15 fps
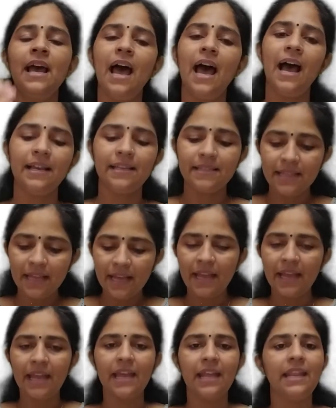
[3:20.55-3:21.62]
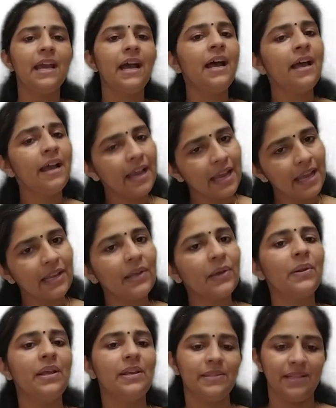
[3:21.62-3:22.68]
as the area
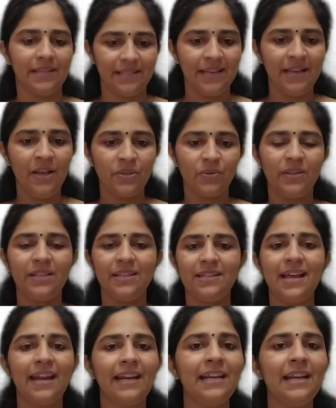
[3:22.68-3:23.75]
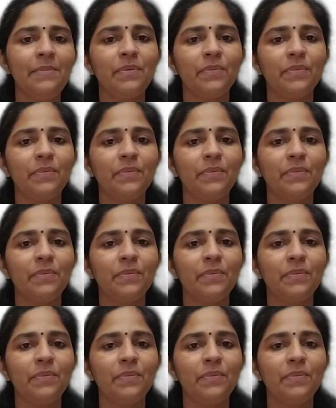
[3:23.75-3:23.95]
increases. So there is a direct